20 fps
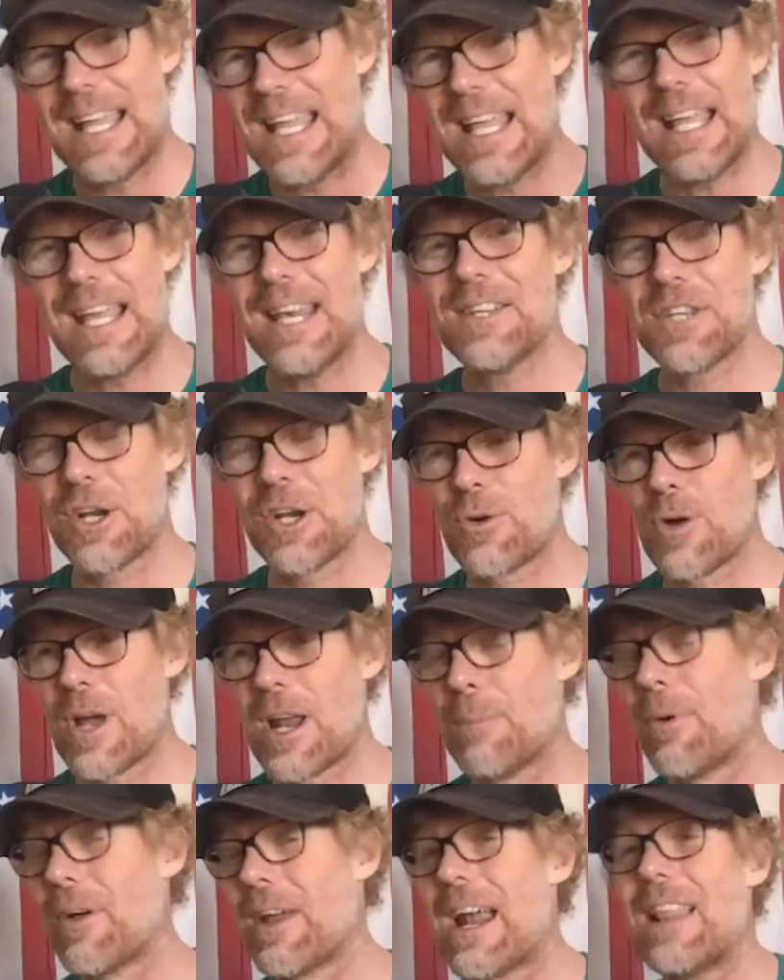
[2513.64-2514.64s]

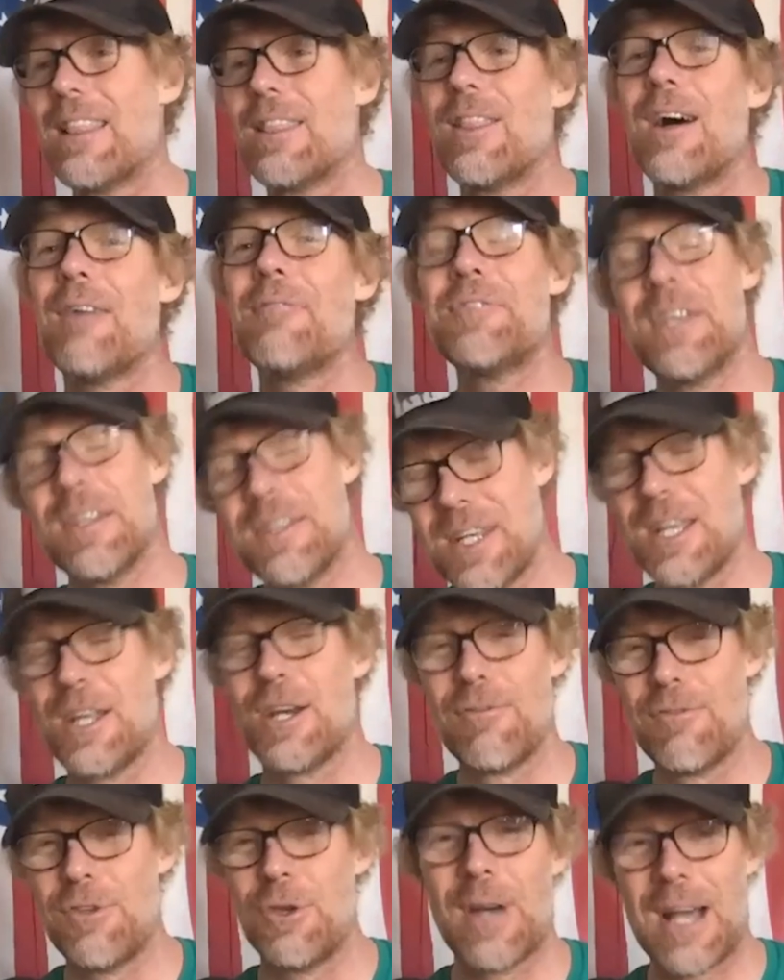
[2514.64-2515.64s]
incredible. And I loved his
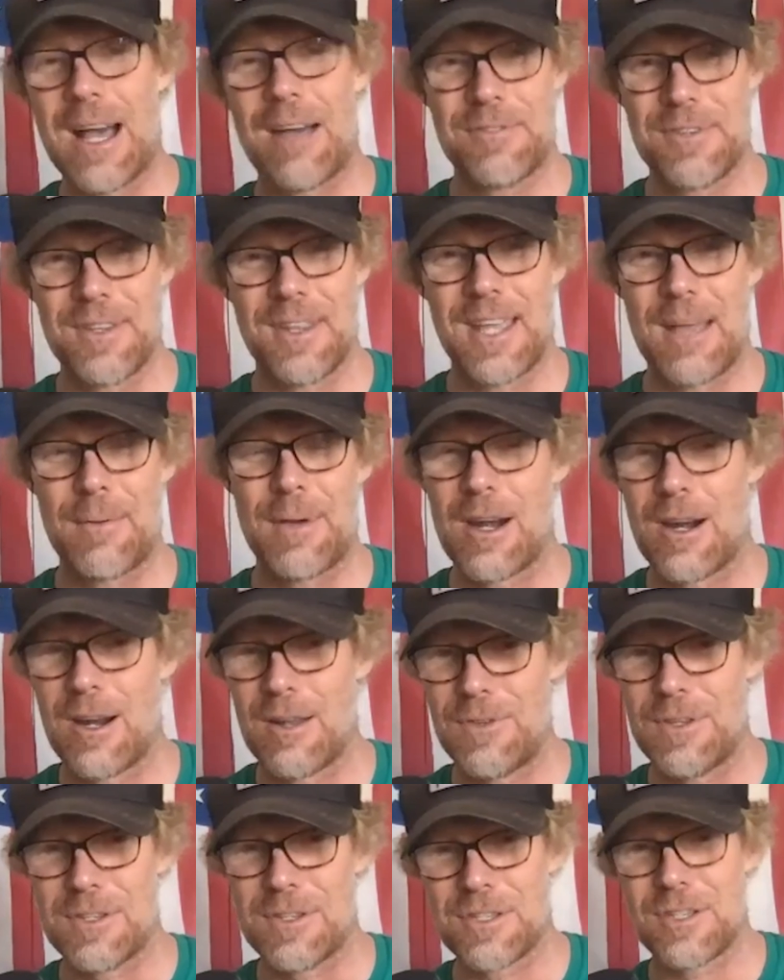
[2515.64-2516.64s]
interview after the game. I don't know
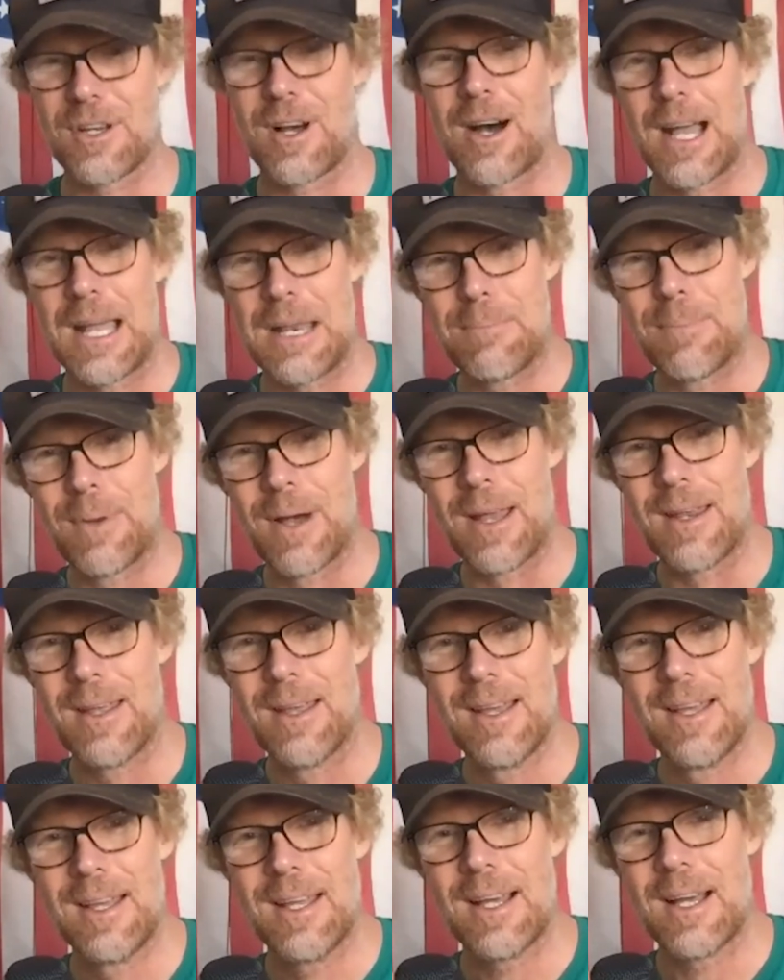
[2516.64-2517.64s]
if you saw it, but
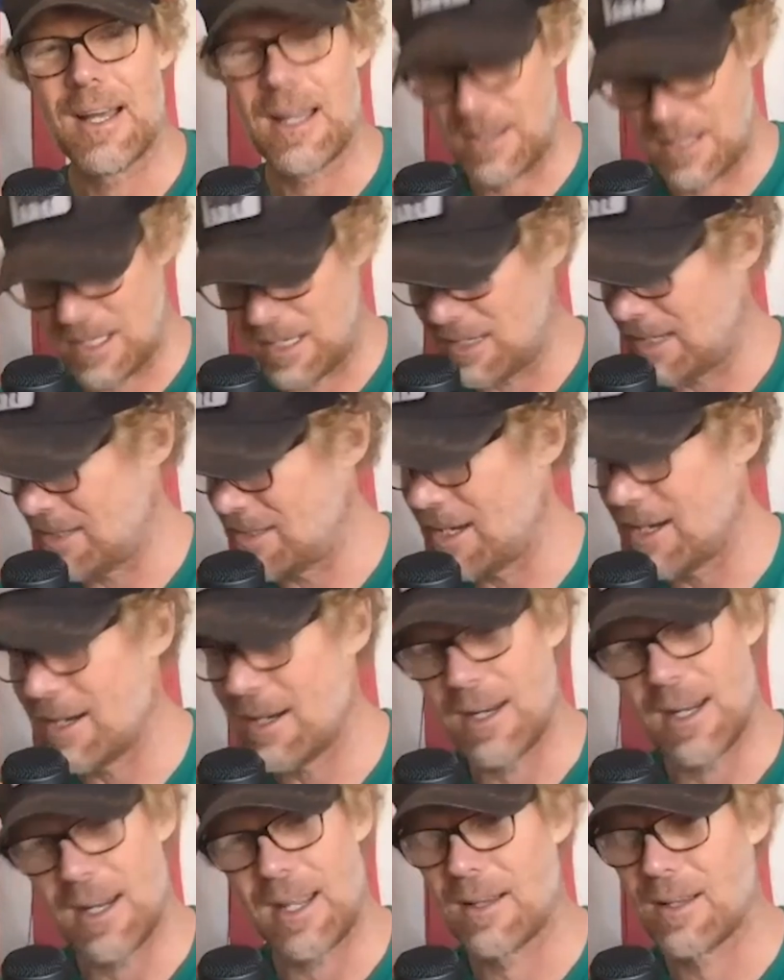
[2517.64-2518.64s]
he did it
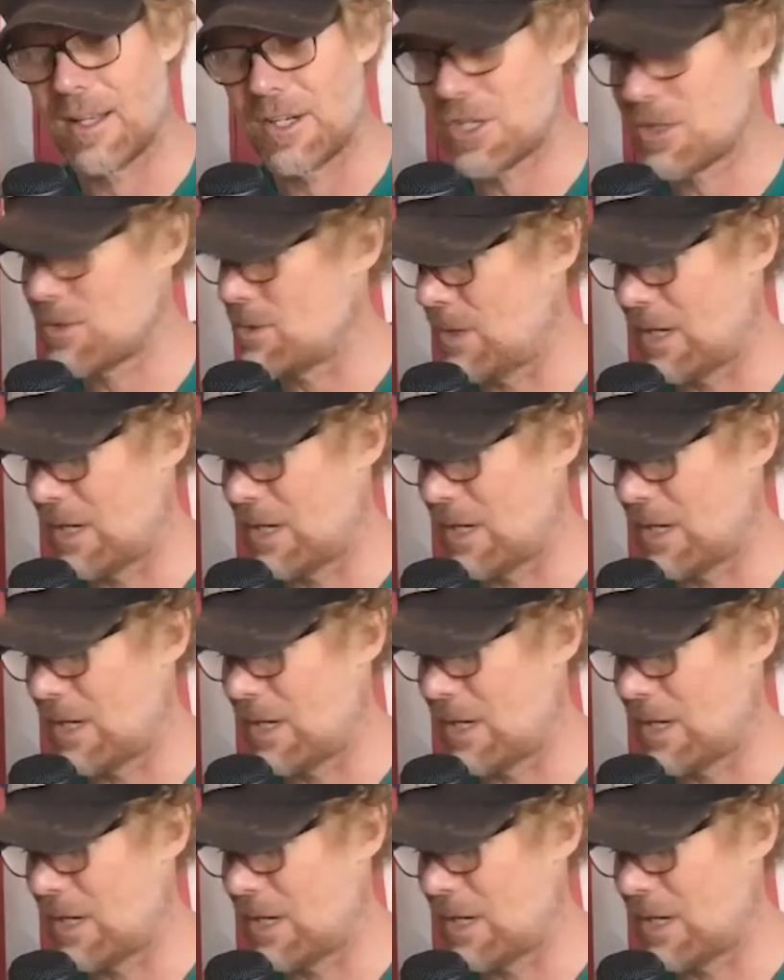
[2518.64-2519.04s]
in English.